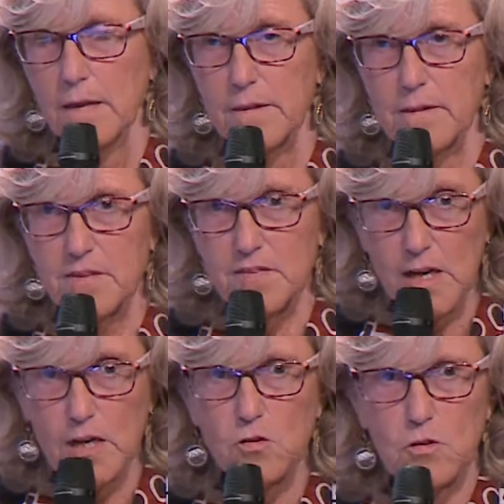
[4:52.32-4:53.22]
The
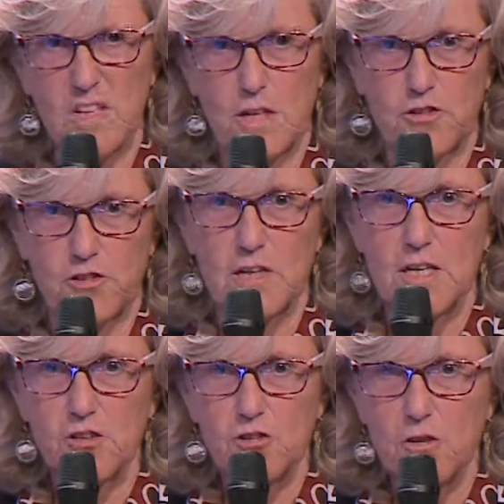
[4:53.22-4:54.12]
second
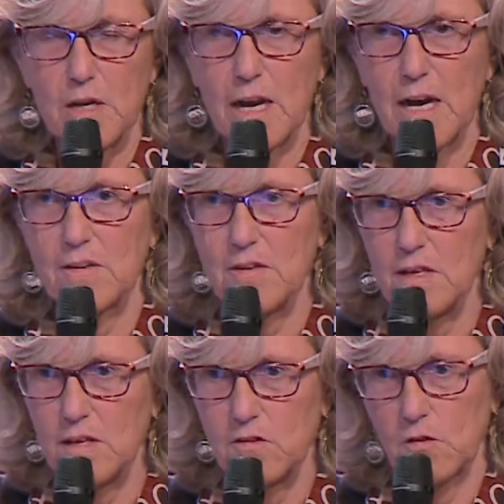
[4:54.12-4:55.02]
legislation, I
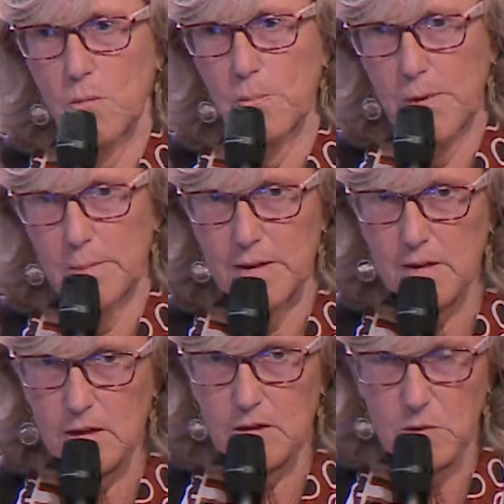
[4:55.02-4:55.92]
think, is
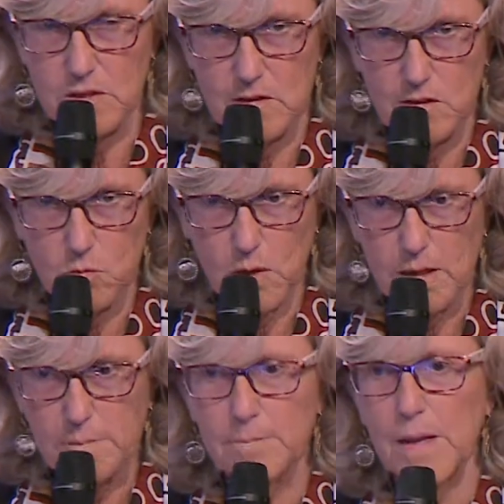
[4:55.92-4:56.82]
complementary with this
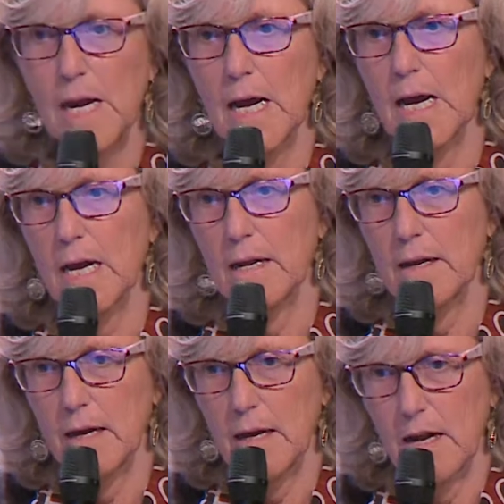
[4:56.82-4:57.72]
one
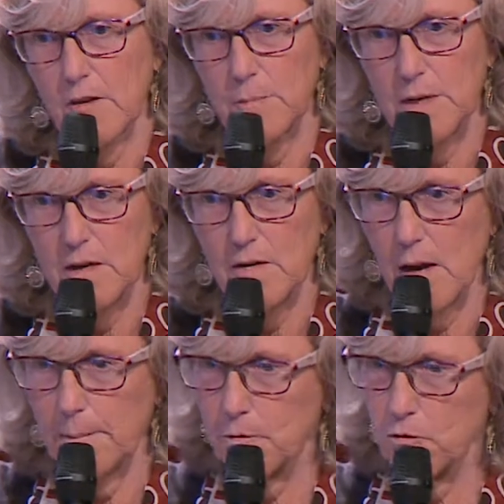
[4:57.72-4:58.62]
and has been
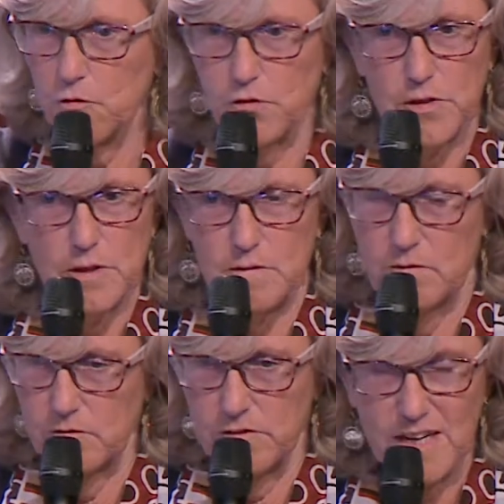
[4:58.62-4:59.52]
approved
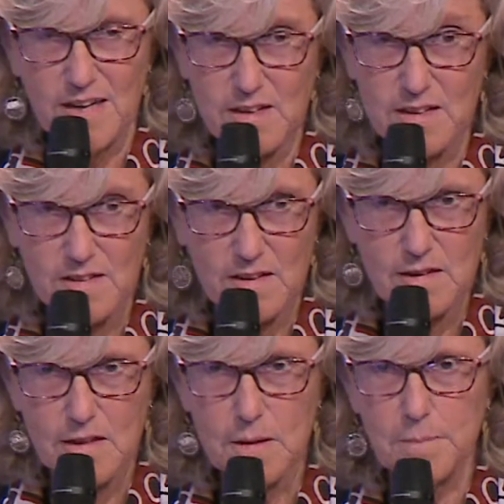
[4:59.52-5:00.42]
very
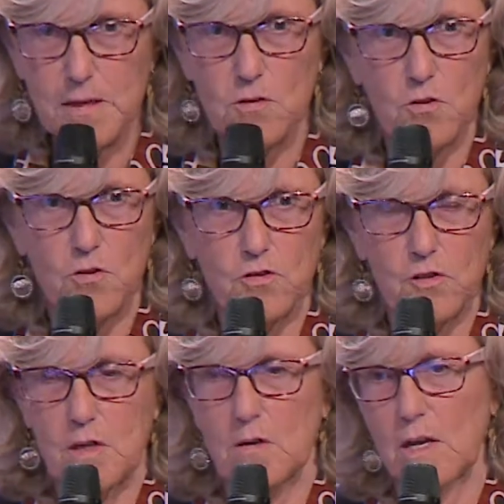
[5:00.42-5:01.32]
recently because
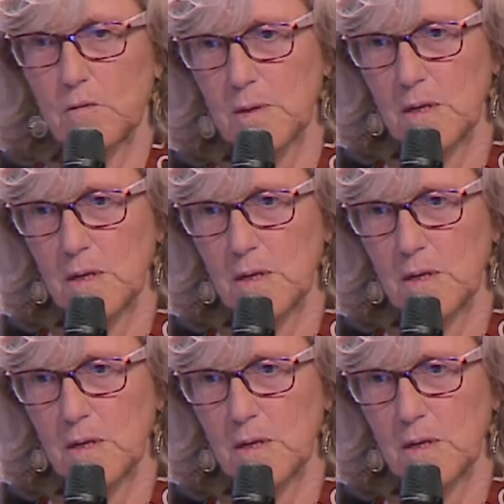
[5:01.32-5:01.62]
it has been